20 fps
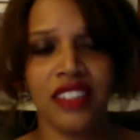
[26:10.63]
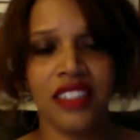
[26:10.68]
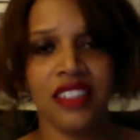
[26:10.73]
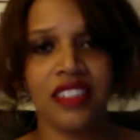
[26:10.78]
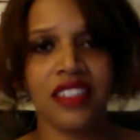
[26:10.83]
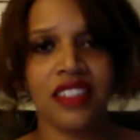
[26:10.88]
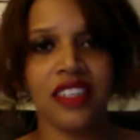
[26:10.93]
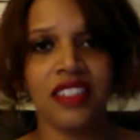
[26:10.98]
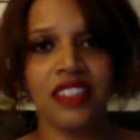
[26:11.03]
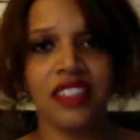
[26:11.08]
It
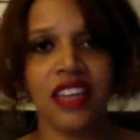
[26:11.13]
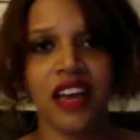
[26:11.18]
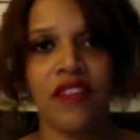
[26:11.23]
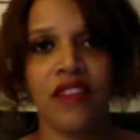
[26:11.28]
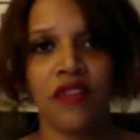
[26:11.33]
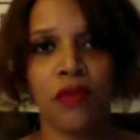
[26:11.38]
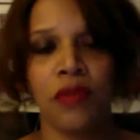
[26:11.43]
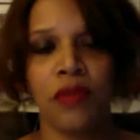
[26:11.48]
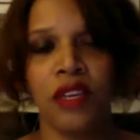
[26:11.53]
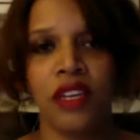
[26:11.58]
doesn't have
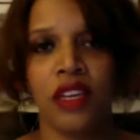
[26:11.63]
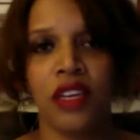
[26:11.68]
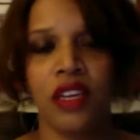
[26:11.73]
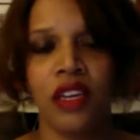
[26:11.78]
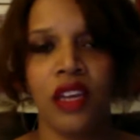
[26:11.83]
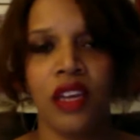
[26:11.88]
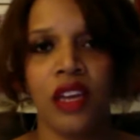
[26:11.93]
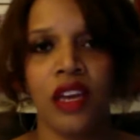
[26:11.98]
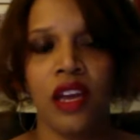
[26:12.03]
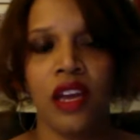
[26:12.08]
to be
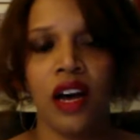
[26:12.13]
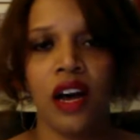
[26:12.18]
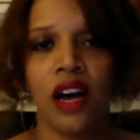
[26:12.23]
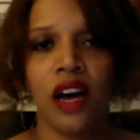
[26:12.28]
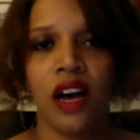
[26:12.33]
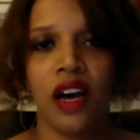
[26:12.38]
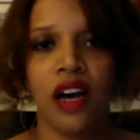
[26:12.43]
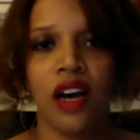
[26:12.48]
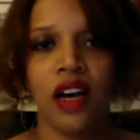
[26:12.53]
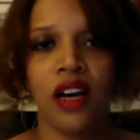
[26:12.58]

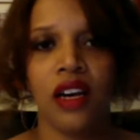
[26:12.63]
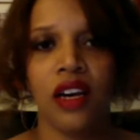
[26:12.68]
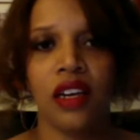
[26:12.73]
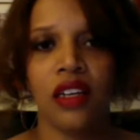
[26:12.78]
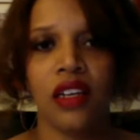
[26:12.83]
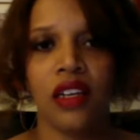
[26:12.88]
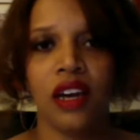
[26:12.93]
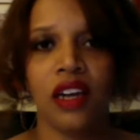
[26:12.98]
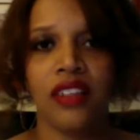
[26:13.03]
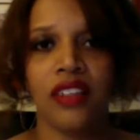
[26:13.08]
a
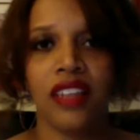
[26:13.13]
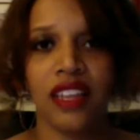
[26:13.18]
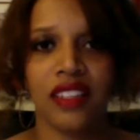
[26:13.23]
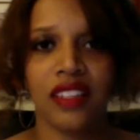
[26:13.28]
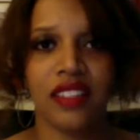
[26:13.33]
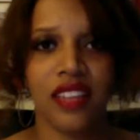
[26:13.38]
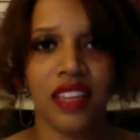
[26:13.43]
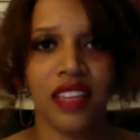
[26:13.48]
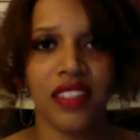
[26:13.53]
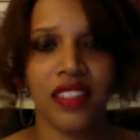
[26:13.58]
death
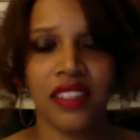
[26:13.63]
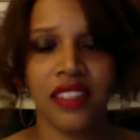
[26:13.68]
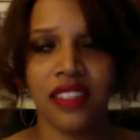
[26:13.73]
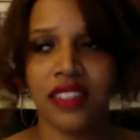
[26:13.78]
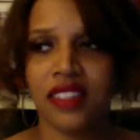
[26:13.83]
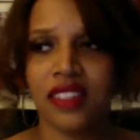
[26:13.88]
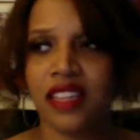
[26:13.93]
sentence.